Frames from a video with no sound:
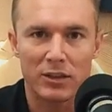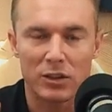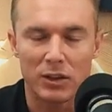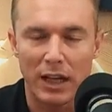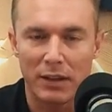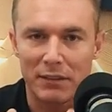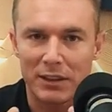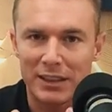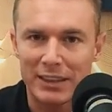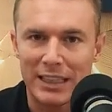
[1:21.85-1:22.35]
So you
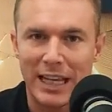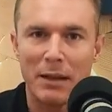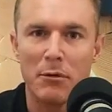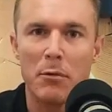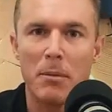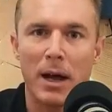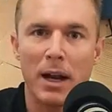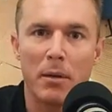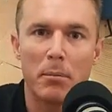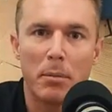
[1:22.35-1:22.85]
have the same
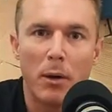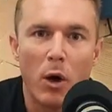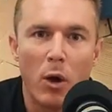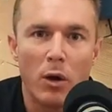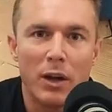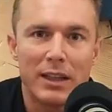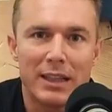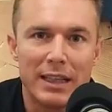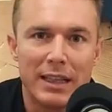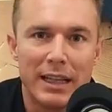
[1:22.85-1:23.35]
amount of
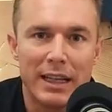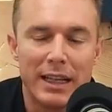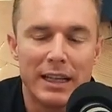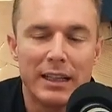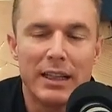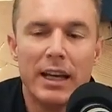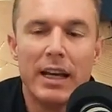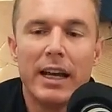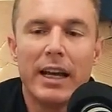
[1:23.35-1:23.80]
bone at the end.